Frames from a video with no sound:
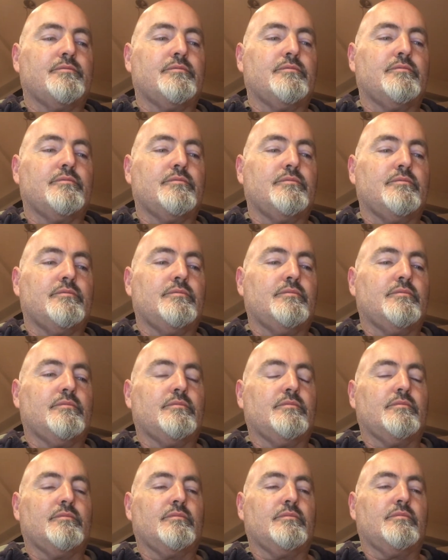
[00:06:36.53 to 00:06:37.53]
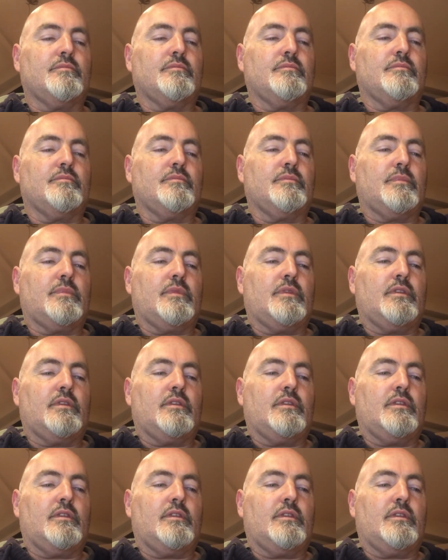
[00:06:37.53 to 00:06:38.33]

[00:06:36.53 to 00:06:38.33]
Nothing is said.